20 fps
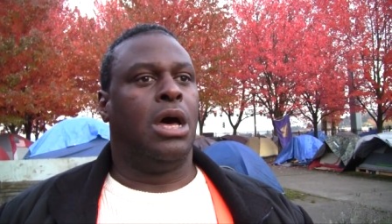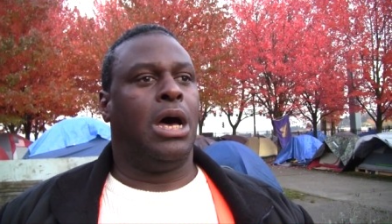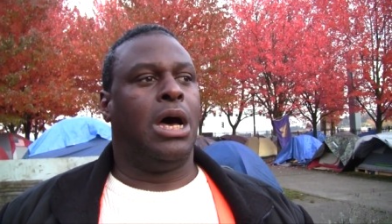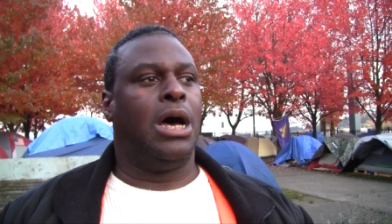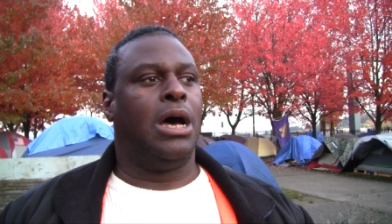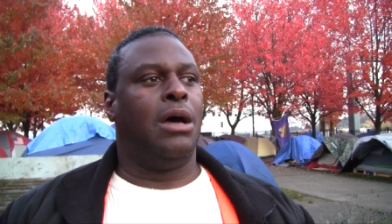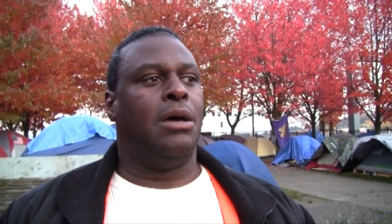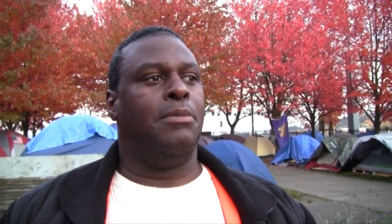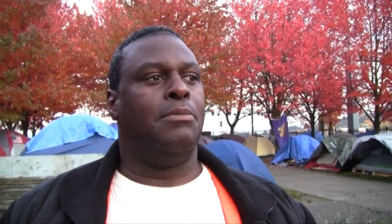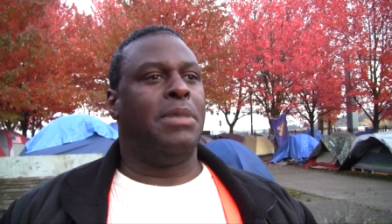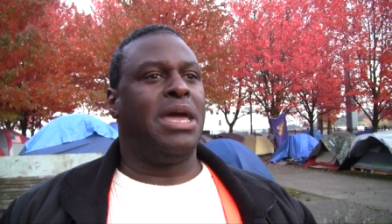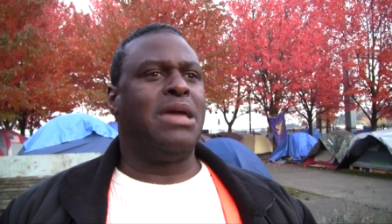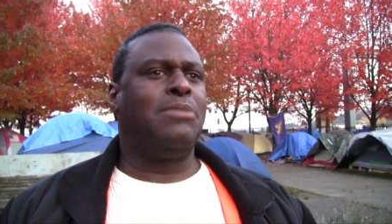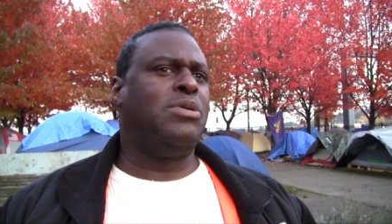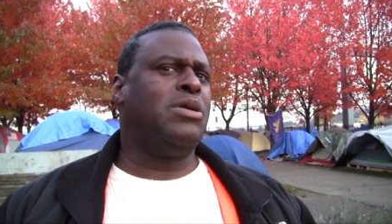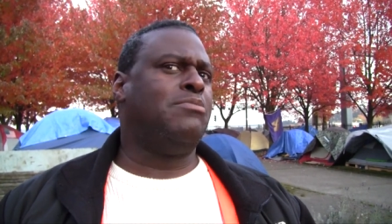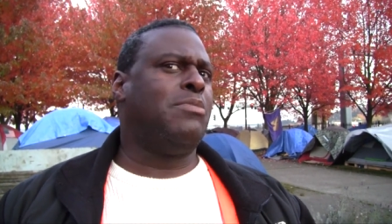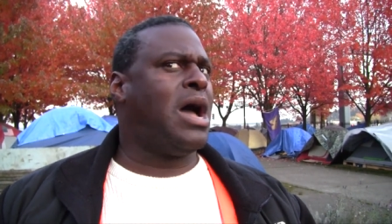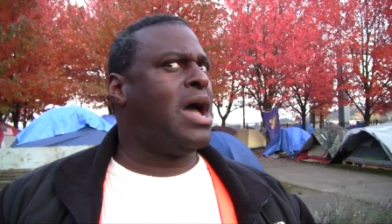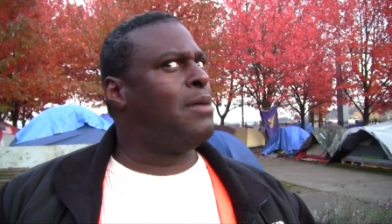uh,
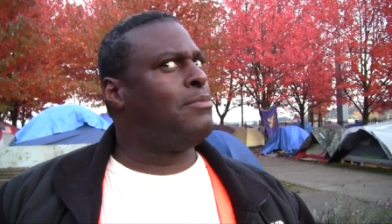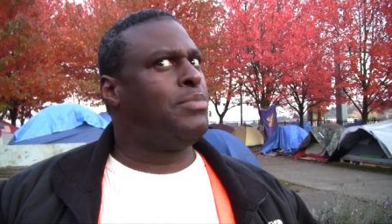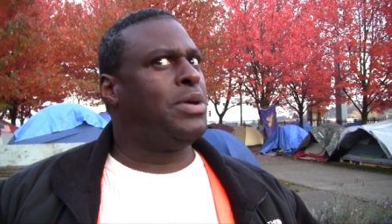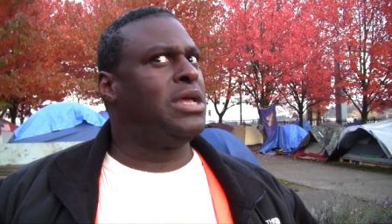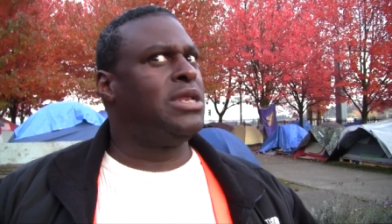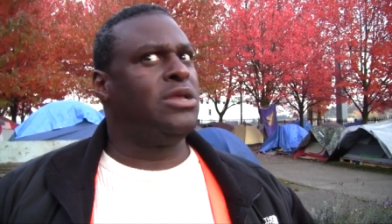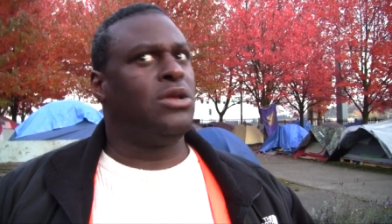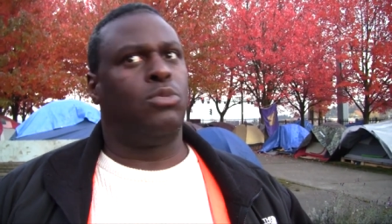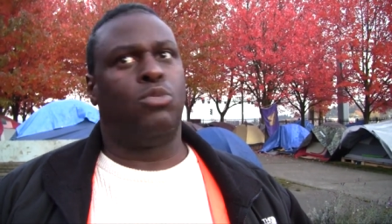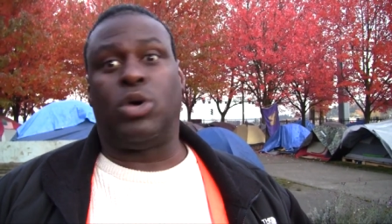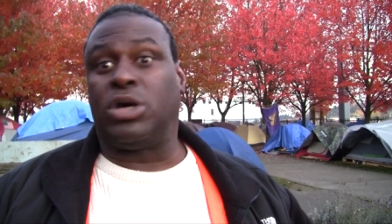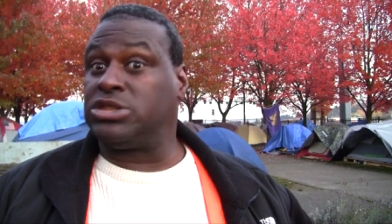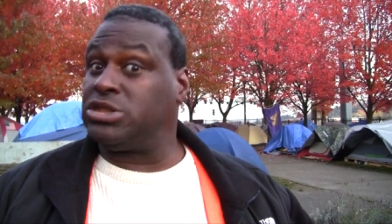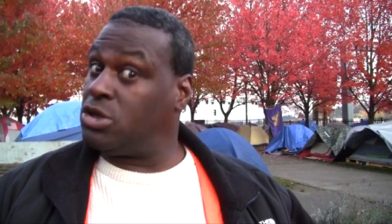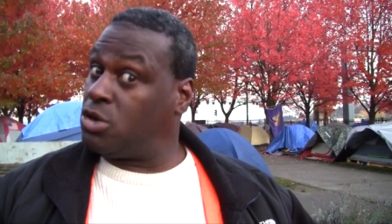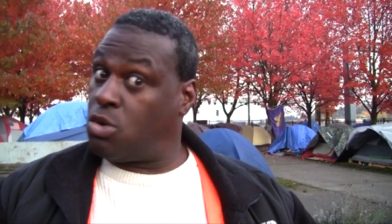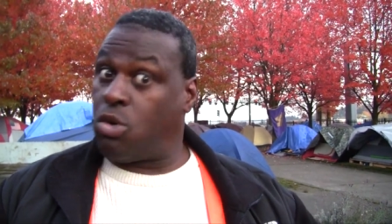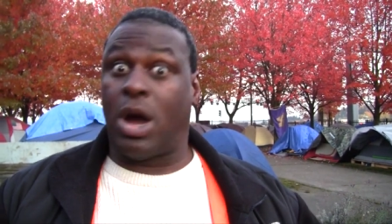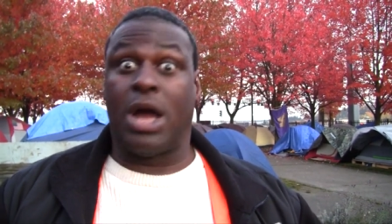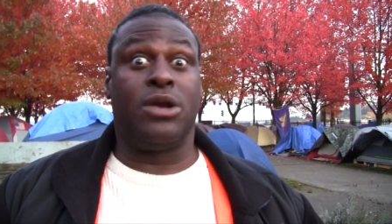maybe my opinion
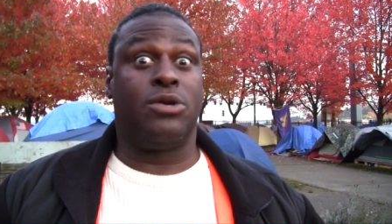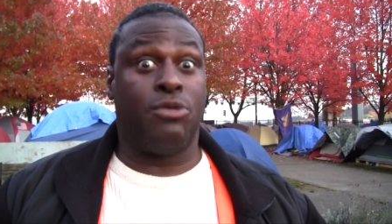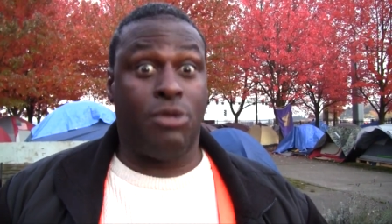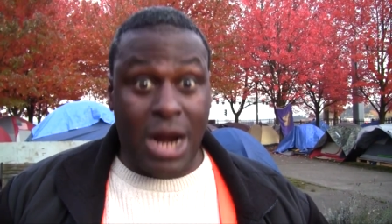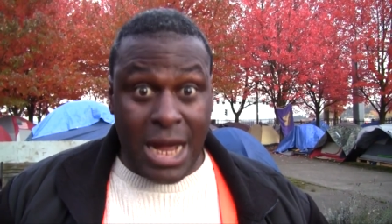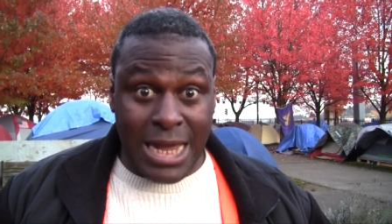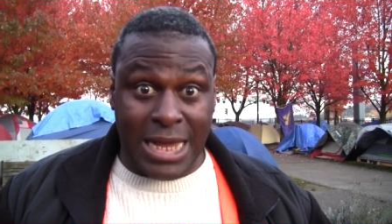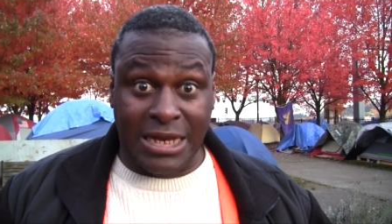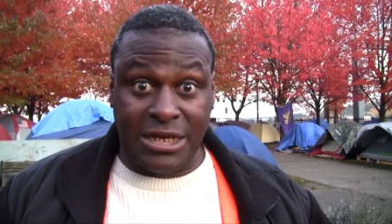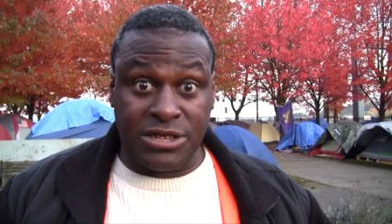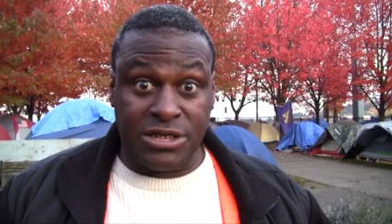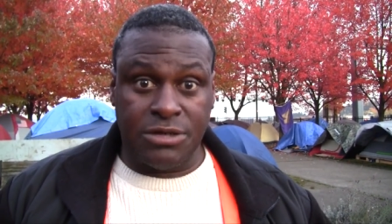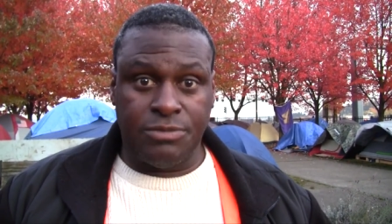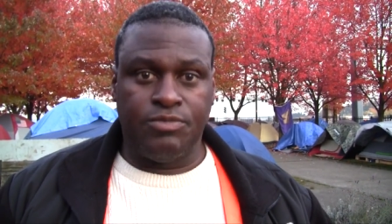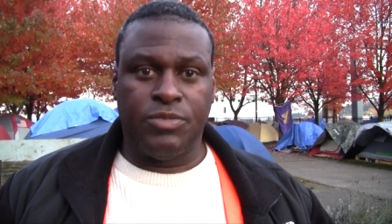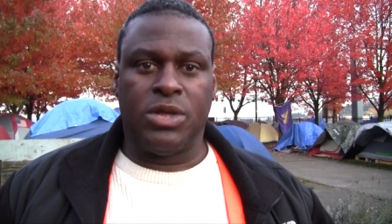wasn't quite right.